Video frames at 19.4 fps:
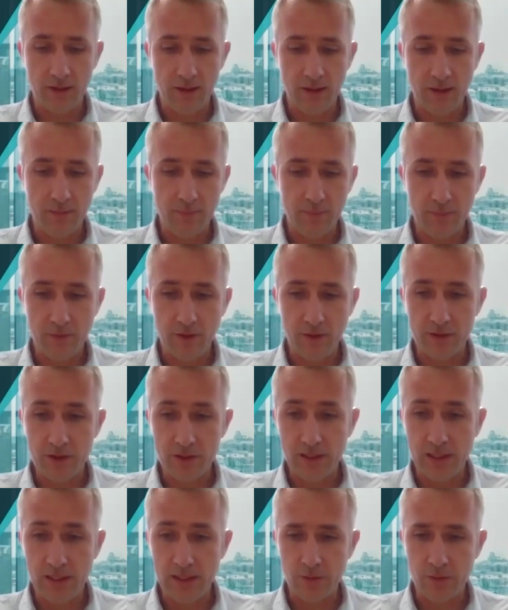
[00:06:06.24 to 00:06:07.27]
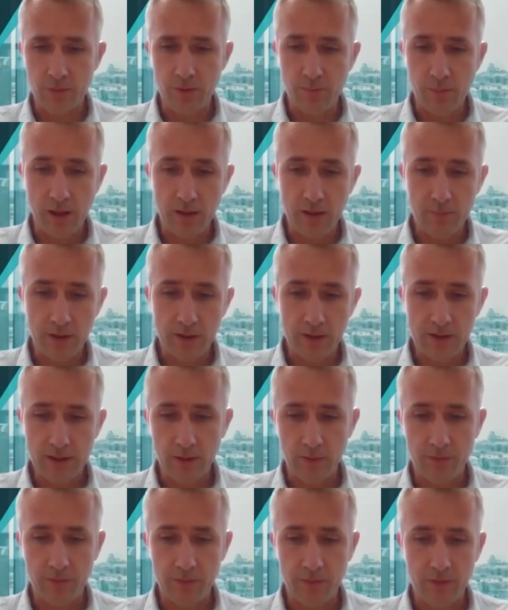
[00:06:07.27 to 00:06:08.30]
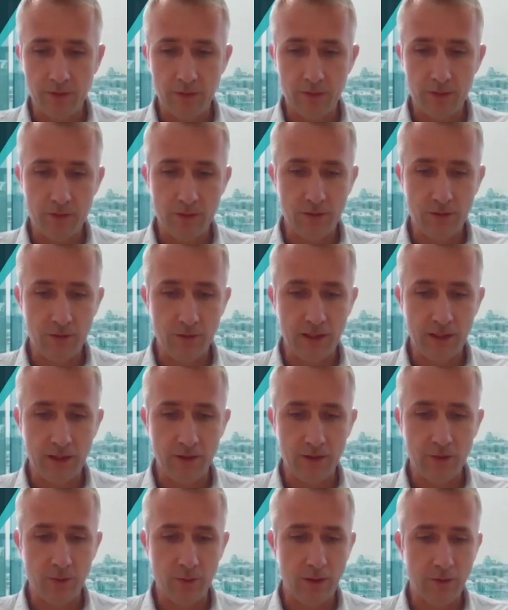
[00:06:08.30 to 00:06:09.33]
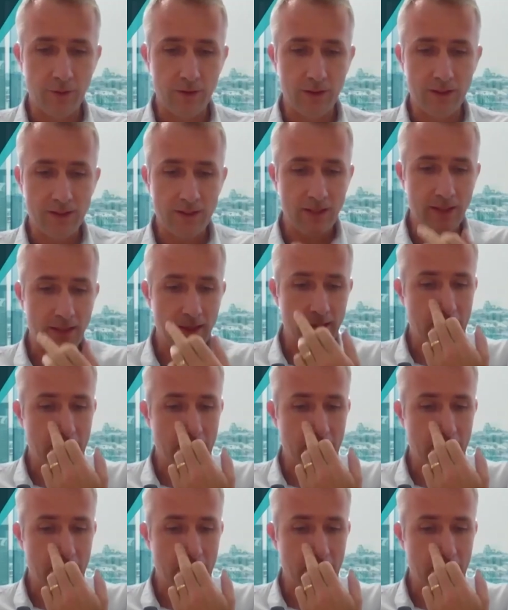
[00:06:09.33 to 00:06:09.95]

I just need to remind myself of those looking through our release here